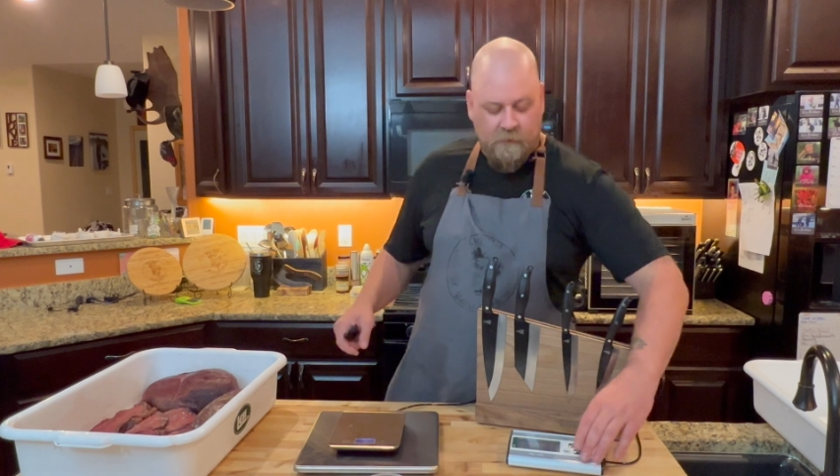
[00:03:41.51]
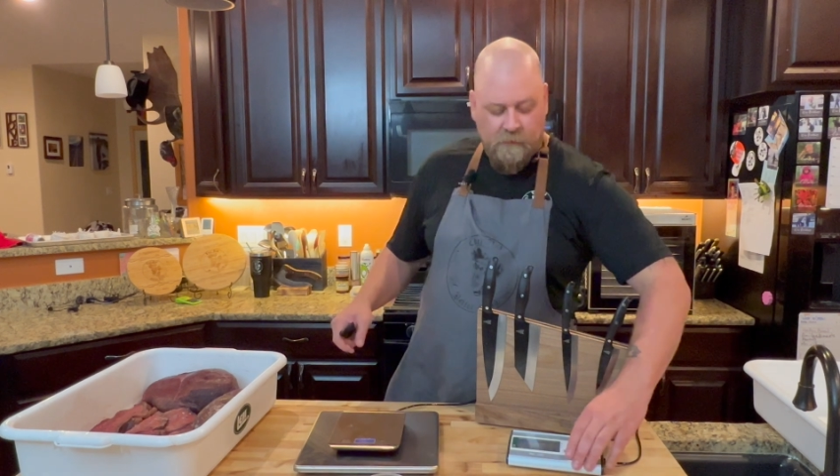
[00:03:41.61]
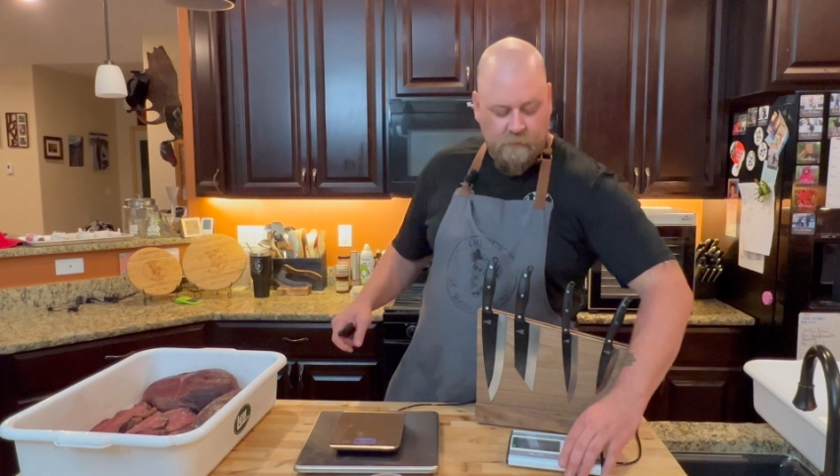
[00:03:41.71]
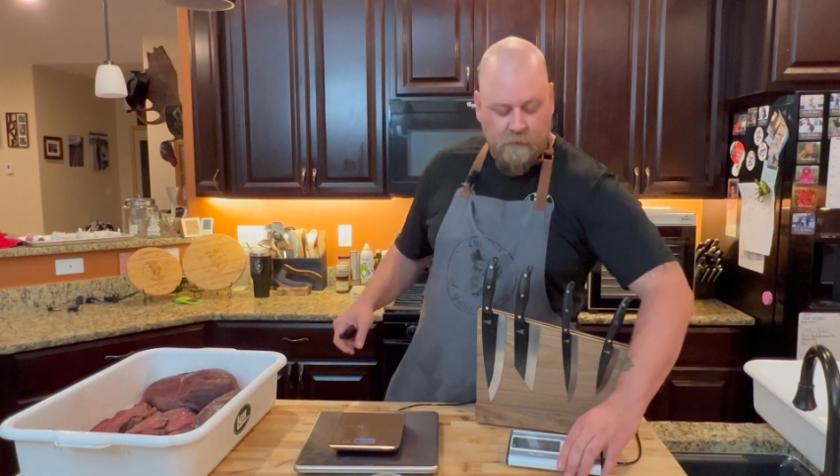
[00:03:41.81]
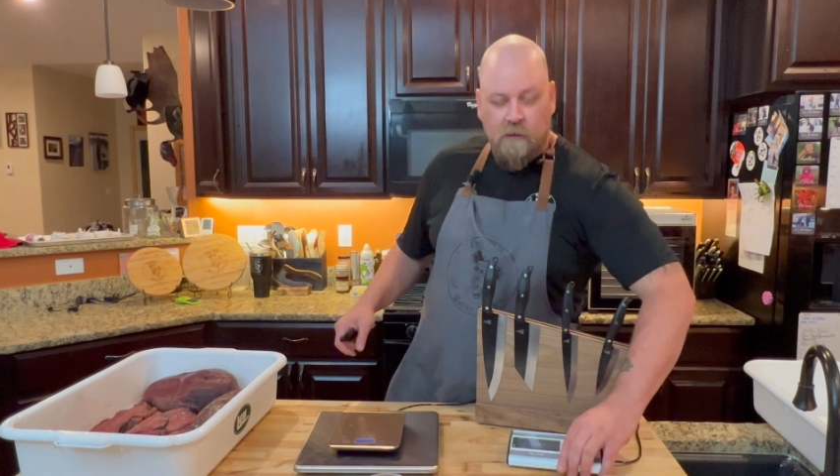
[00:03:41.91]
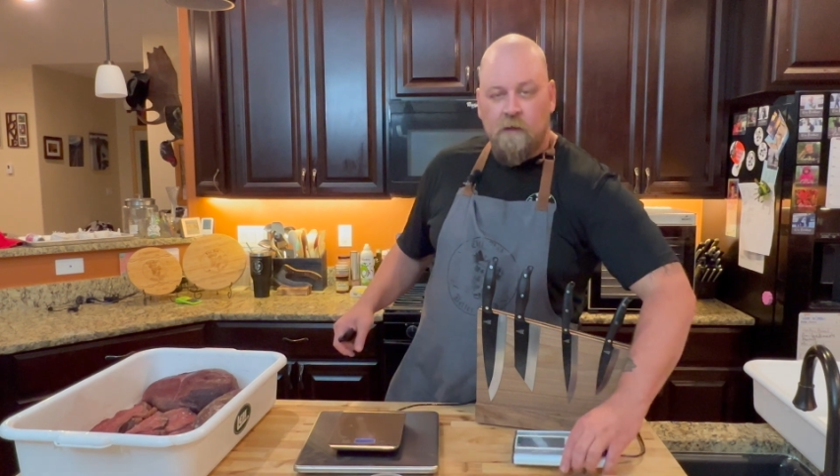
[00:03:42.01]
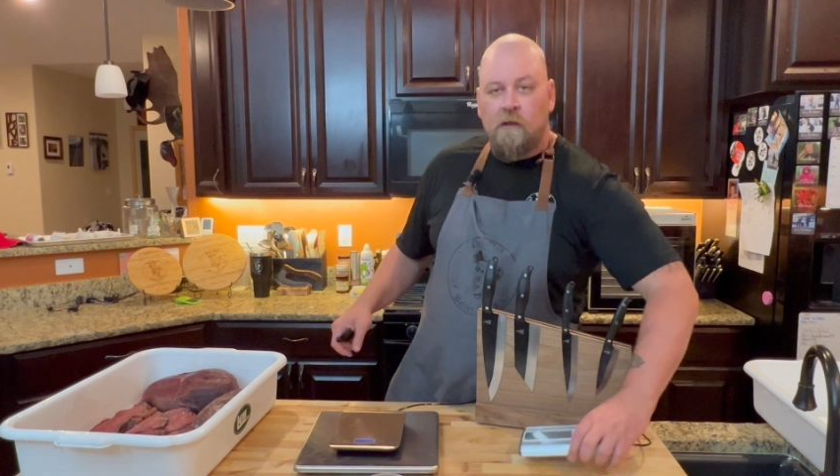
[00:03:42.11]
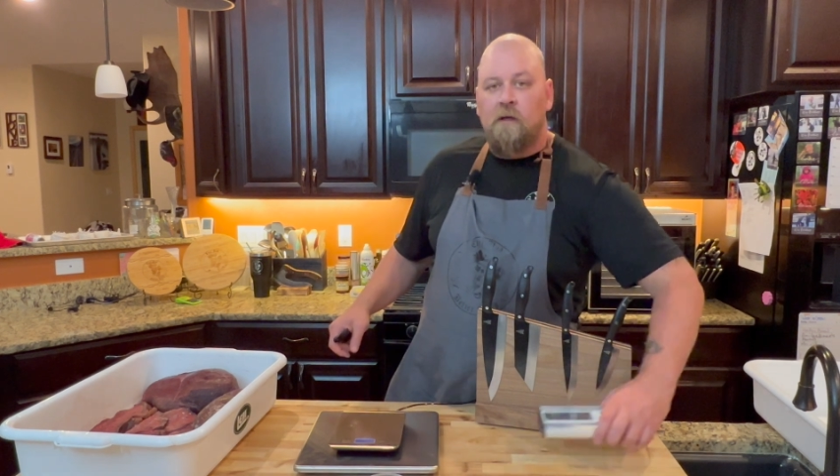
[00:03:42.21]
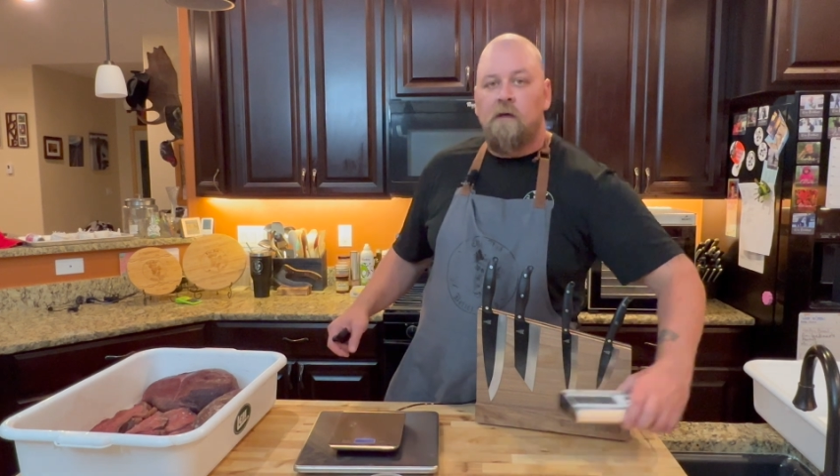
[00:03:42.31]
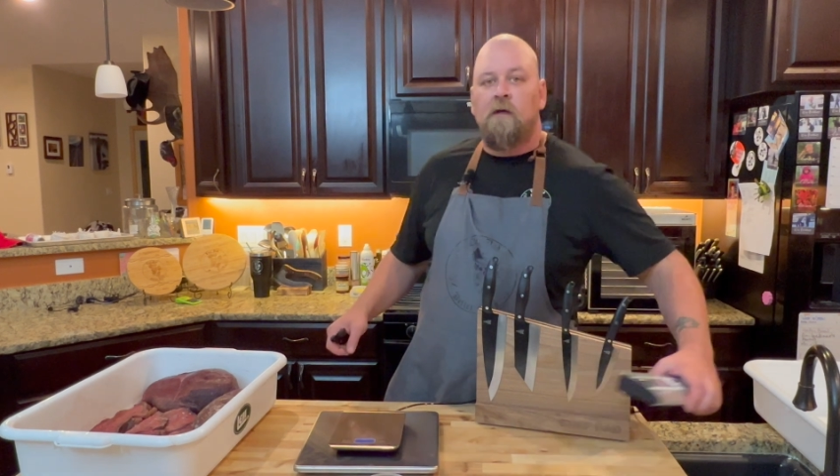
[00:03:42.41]
our
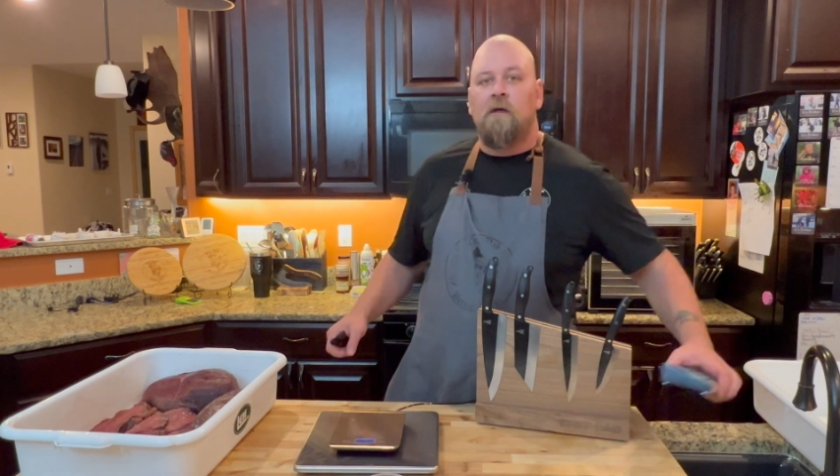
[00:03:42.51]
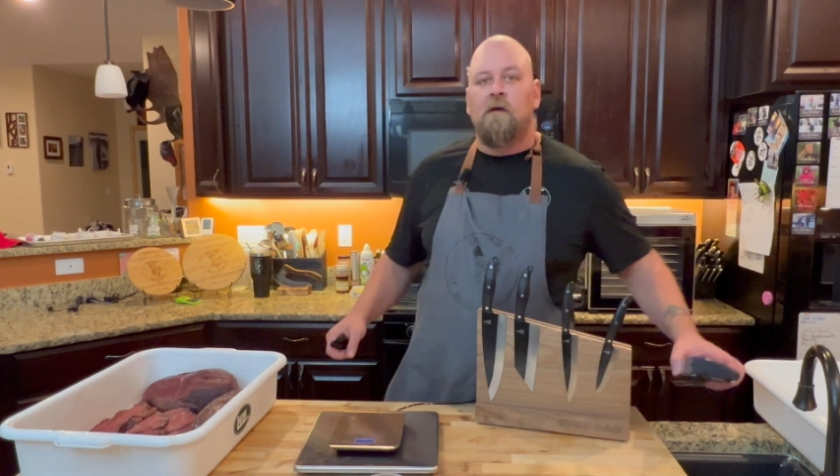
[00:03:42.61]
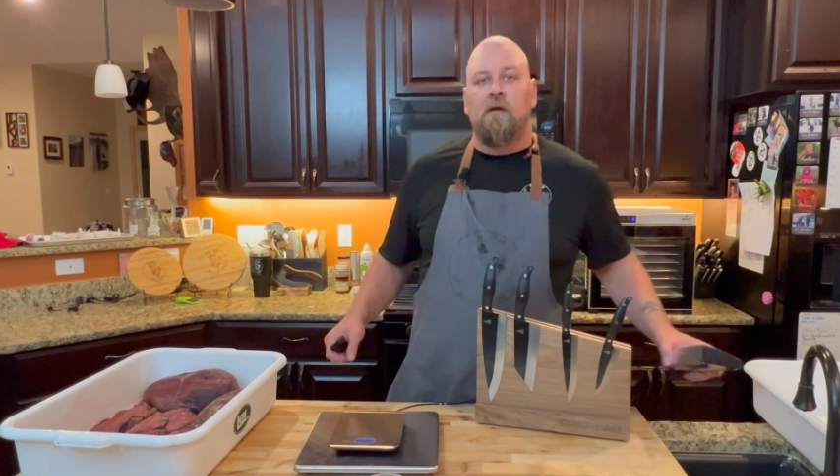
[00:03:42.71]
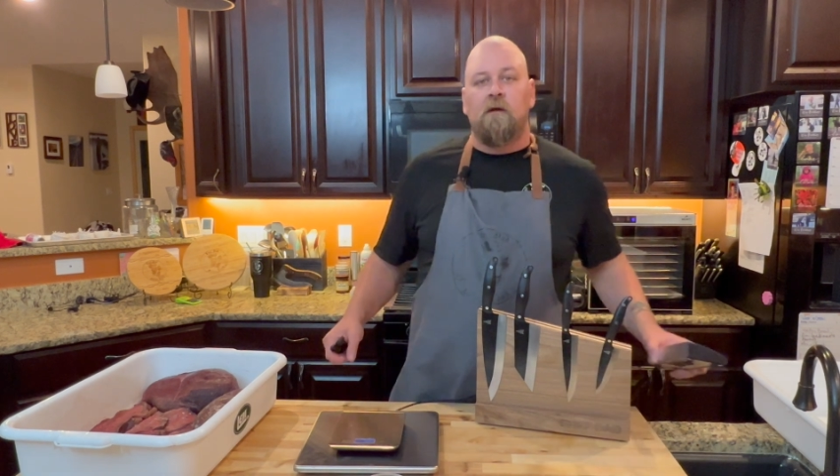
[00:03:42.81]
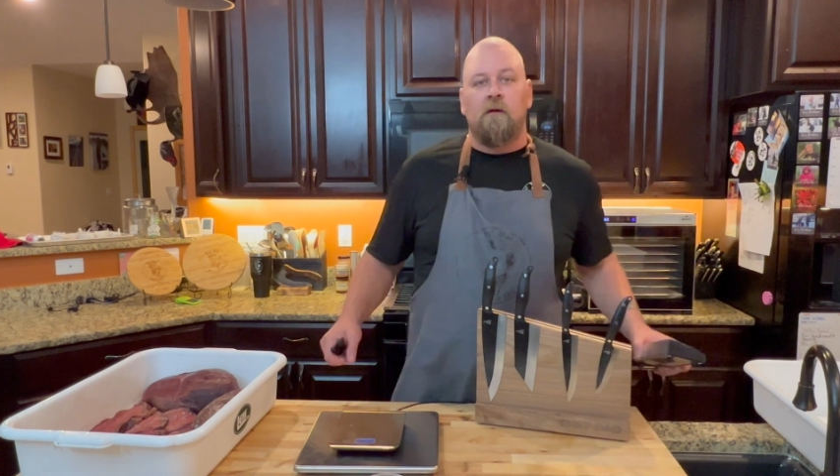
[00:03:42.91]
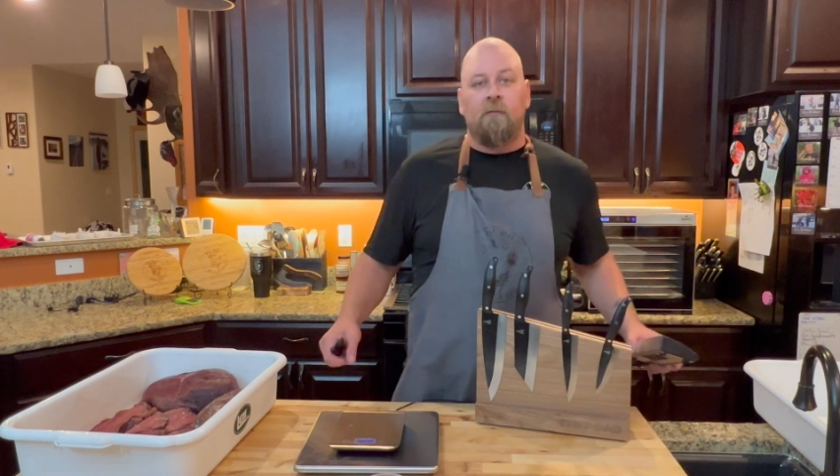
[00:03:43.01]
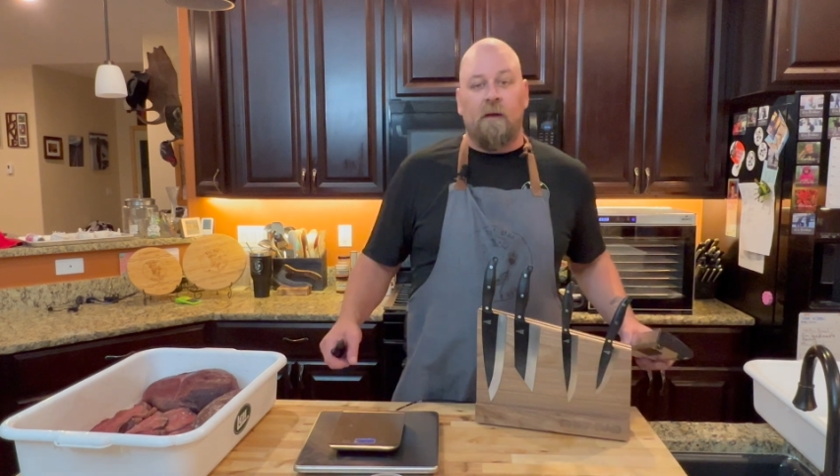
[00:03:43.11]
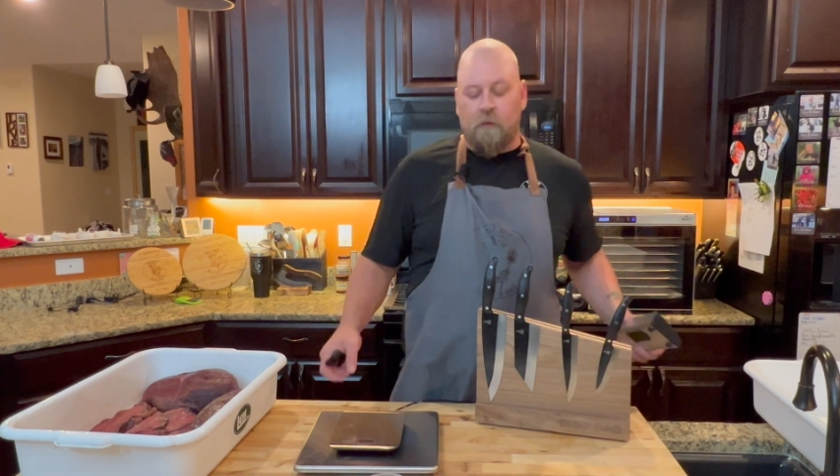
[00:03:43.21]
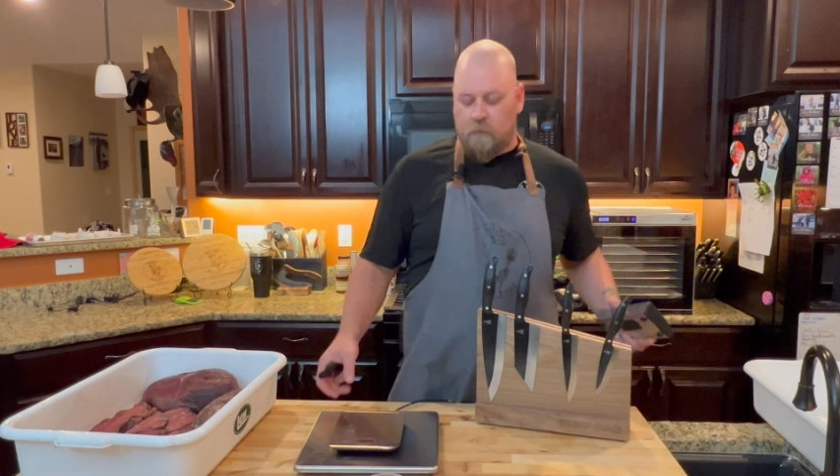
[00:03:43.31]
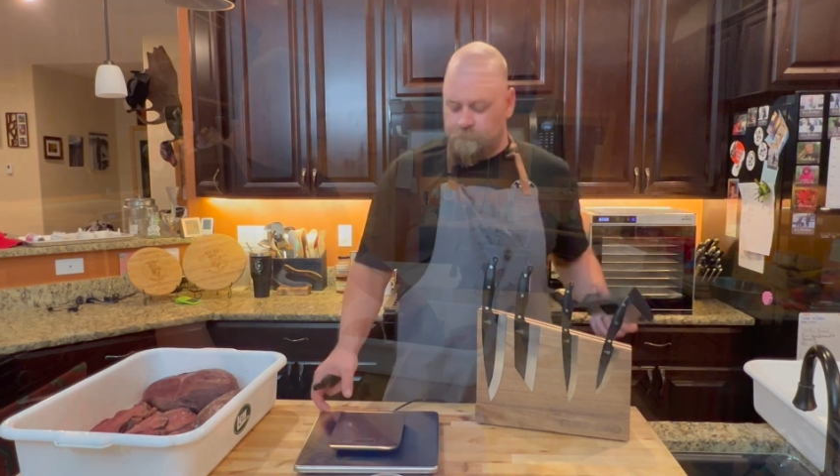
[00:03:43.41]

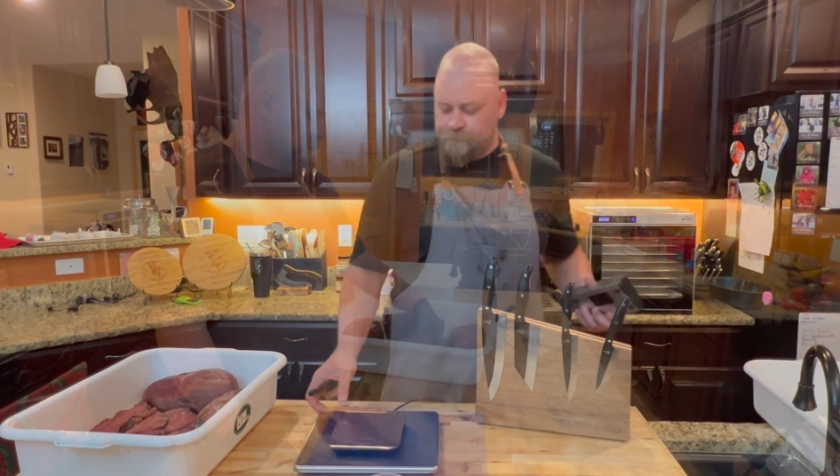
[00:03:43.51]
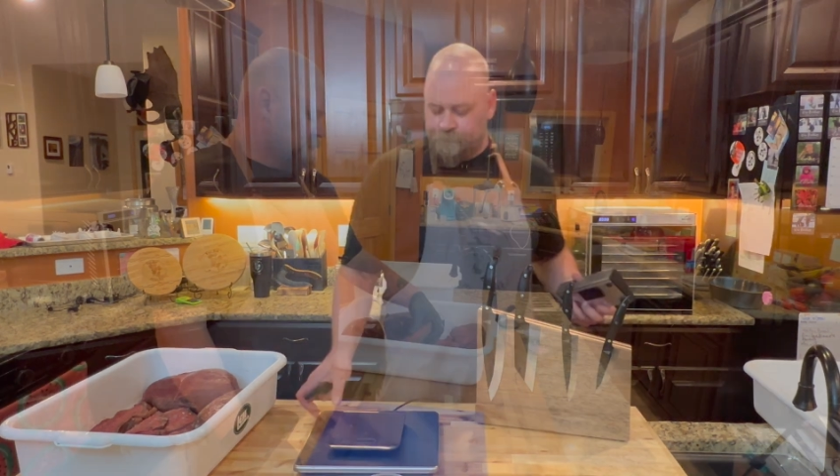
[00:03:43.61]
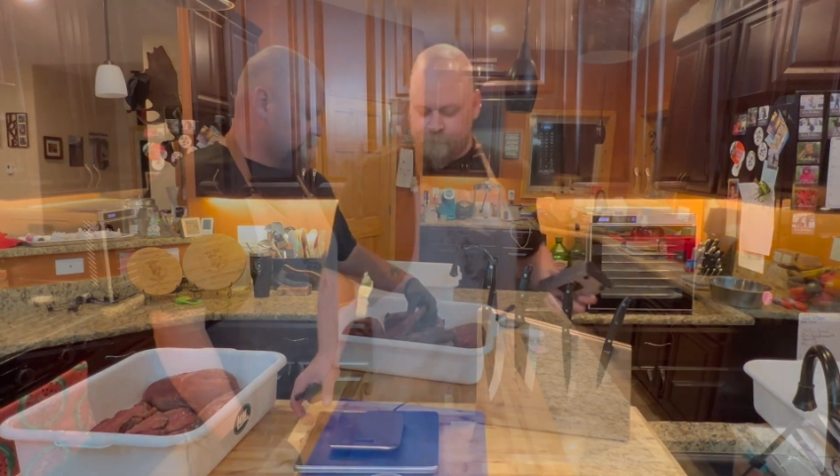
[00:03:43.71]
pepper. These are